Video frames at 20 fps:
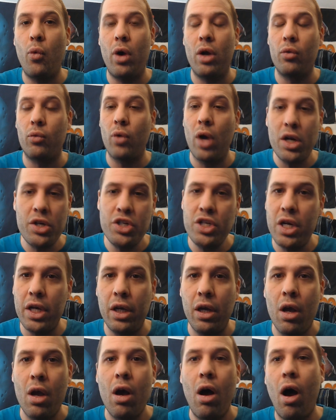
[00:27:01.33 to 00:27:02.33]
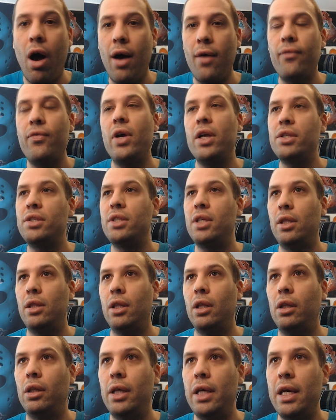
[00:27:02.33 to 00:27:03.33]
rushing offense in the
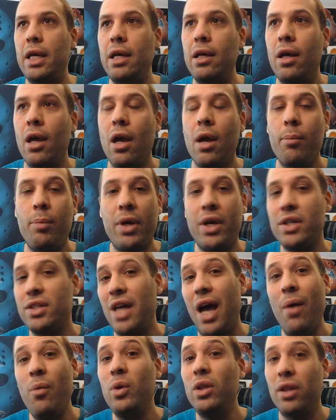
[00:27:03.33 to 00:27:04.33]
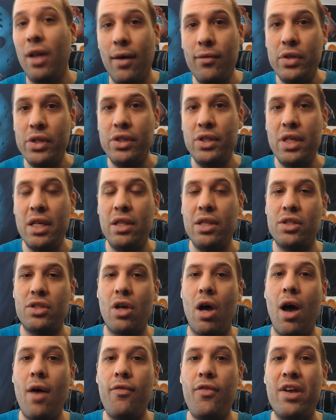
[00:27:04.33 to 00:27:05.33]
league, because I would love to see this
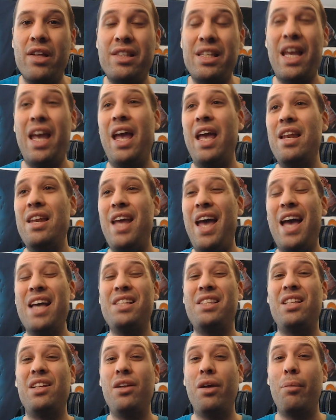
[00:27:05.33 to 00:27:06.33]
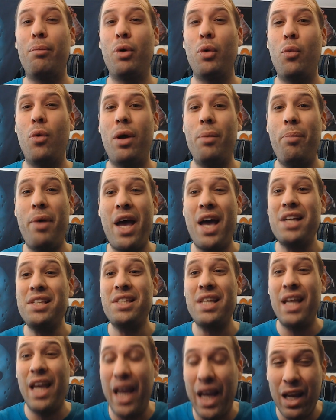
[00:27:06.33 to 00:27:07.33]
offense end as the number one
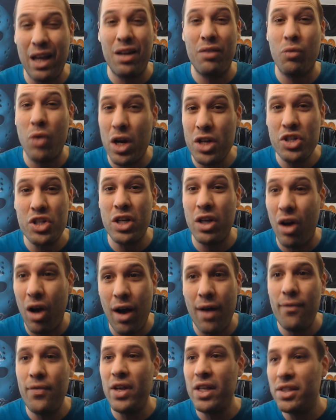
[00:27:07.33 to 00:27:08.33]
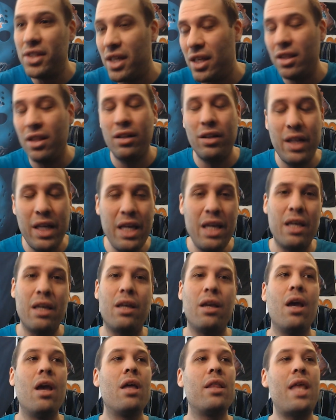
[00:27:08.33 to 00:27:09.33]
passing and rushing offense in the league.
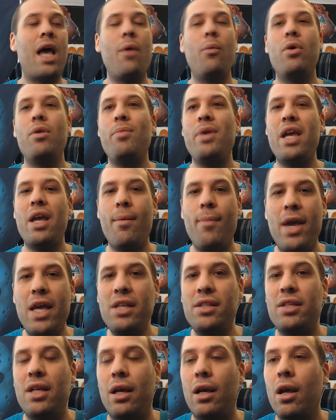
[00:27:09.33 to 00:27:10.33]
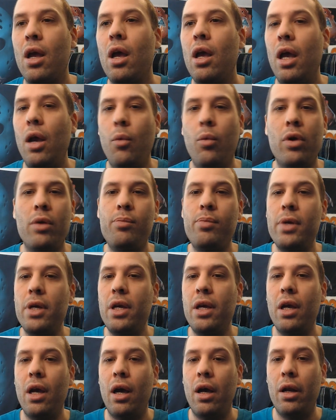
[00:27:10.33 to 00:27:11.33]
That would be amazing. It would
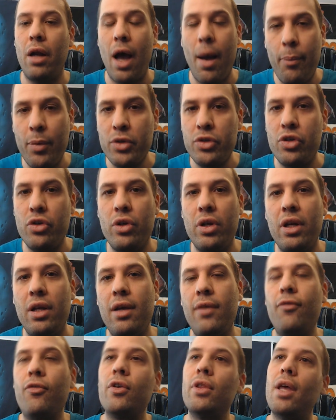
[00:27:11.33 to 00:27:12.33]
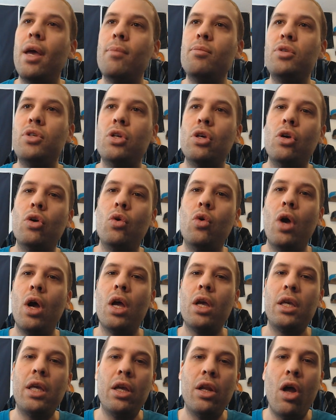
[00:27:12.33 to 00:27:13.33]
be an opportunity for them to,
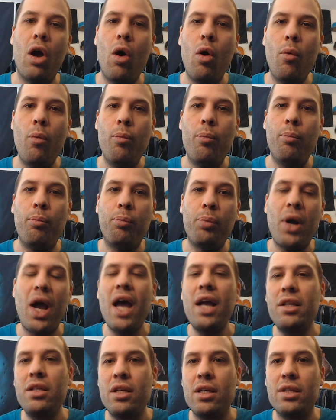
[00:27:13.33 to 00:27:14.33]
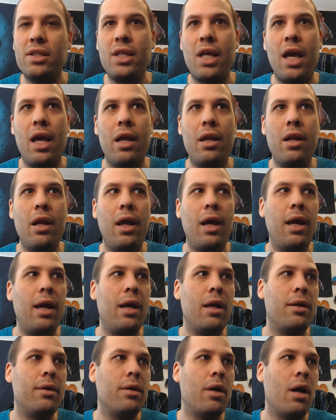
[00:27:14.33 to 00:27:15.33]
you know, practice and